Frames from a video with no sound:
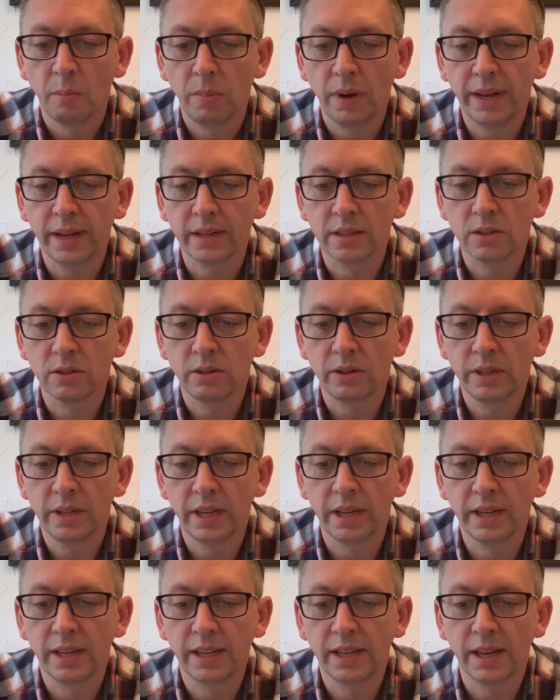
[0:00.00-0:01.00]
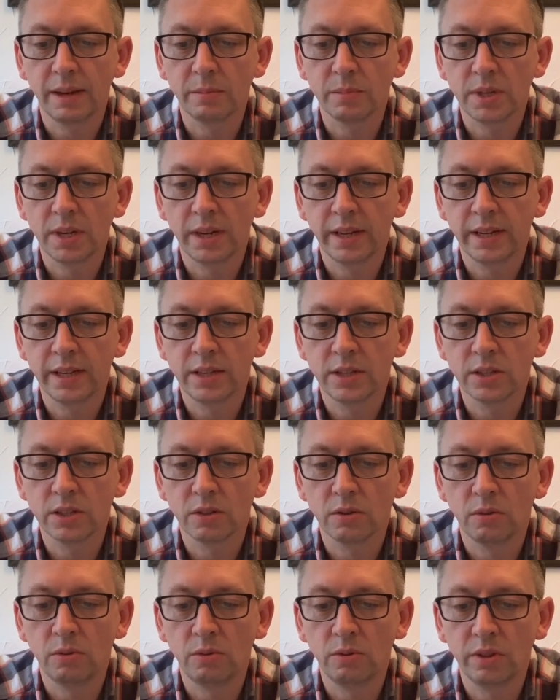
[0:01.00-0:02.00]
Black tie
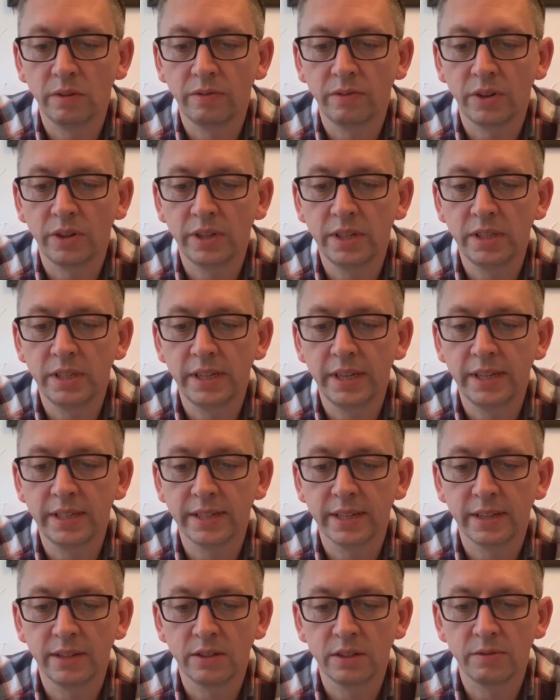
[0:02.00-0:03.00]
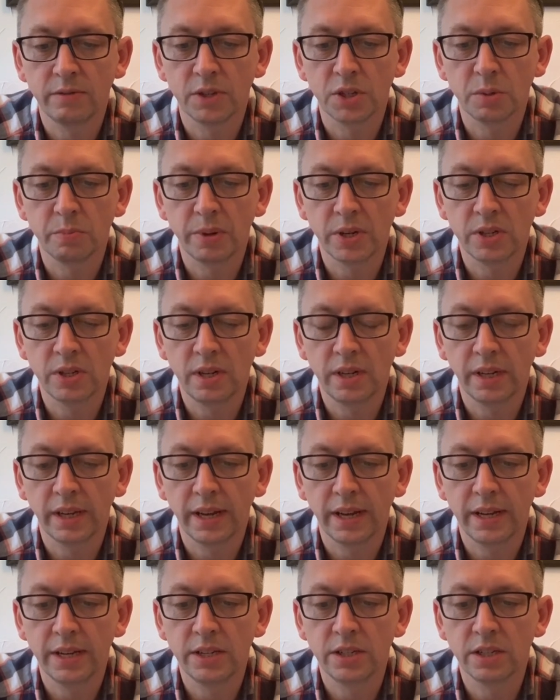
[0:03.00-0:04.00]
encapsulates all the fine details of a special
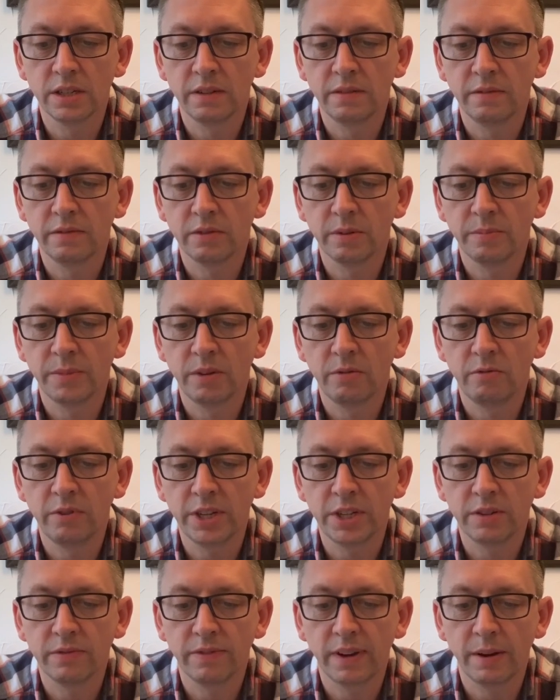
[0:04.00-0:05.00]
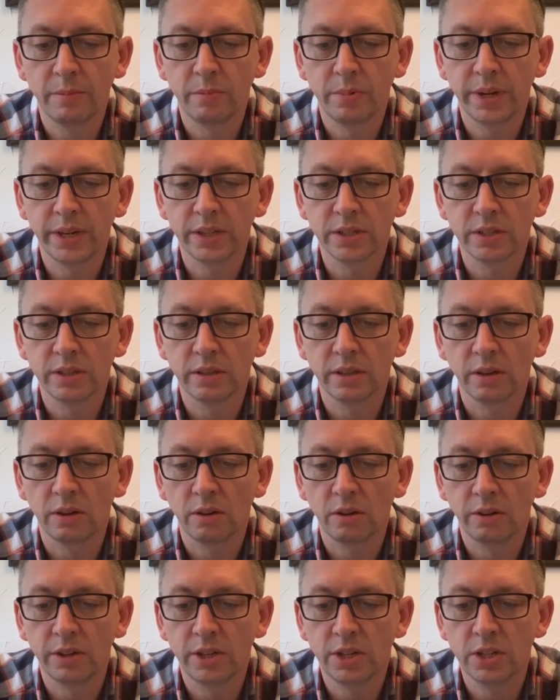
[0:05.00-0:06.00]
occasion from the rich fabrics to the
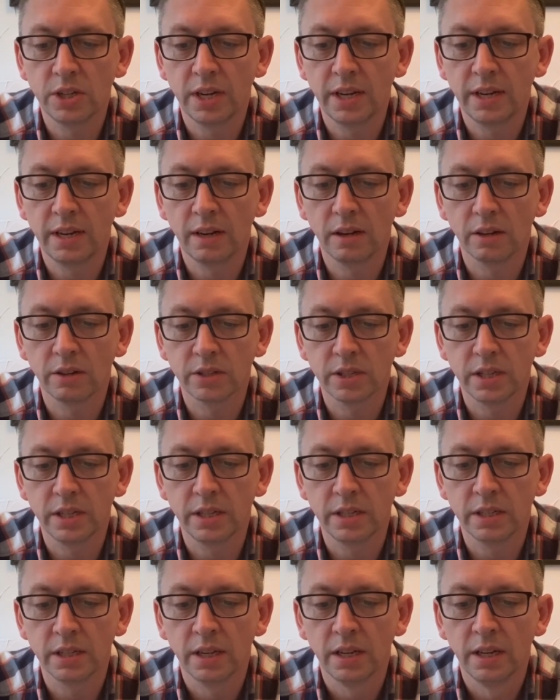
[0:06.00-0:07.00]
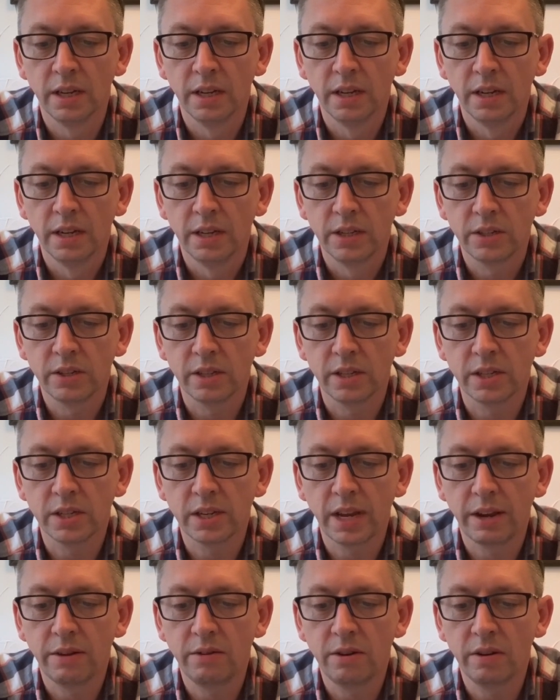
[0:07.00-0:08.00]
high sheen glosses to the
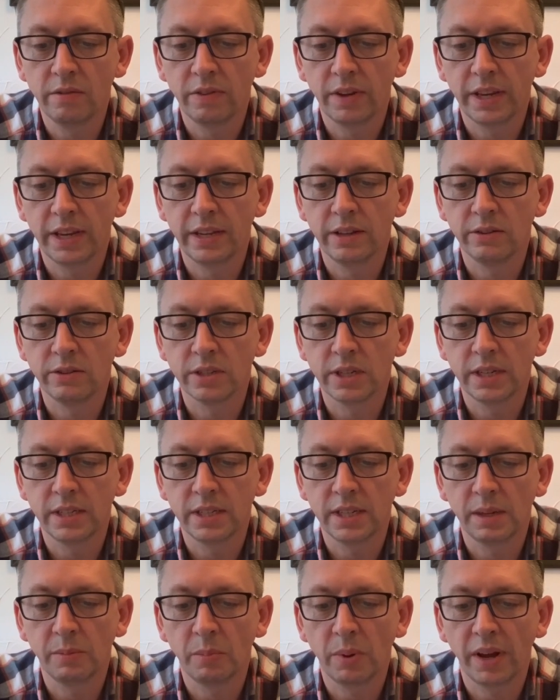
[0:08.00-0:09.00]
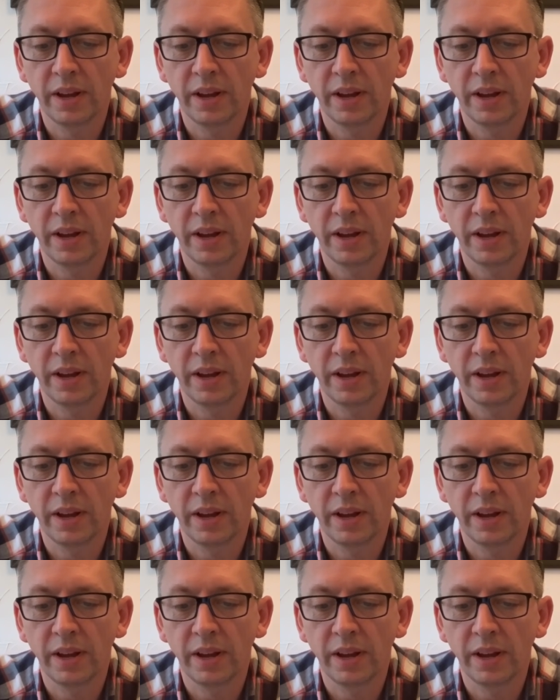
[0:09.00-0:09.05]
sound of heels hitting